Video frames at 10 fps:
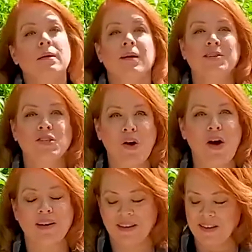
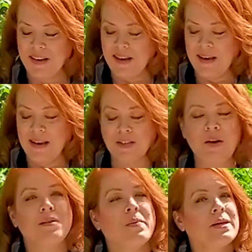chalk. It's
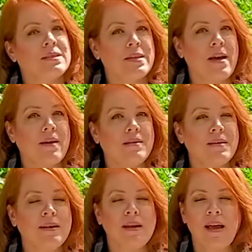called a pastel,
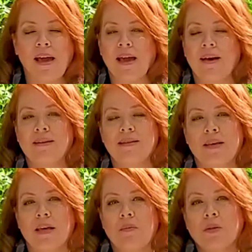and they
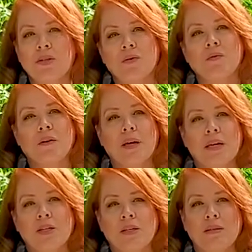come in two
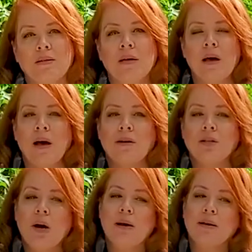variations. A
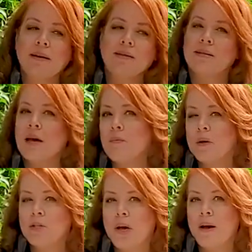chalk like a sidewalk
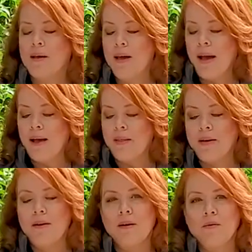chalk, and then
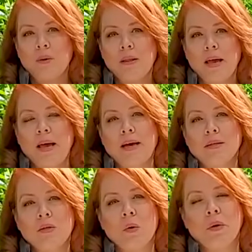another one that
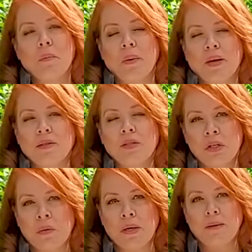has an oil base
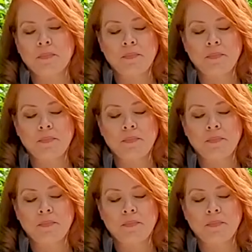to it.